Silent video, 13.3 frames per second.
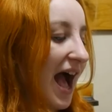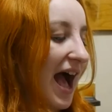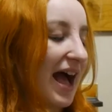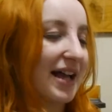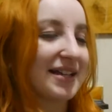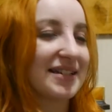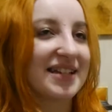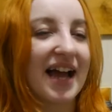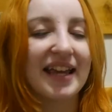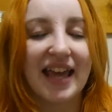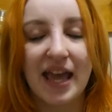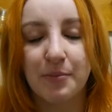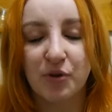and
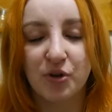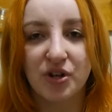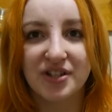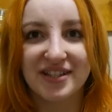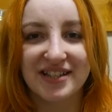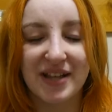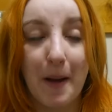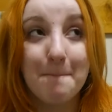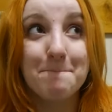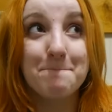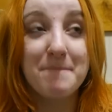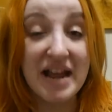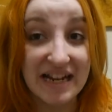I came across this
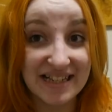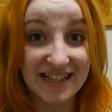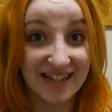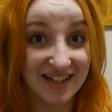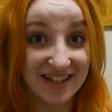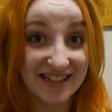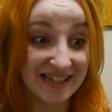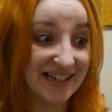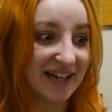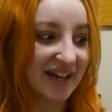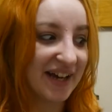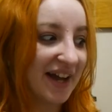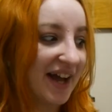amazing
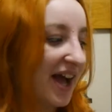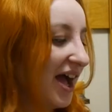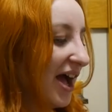idea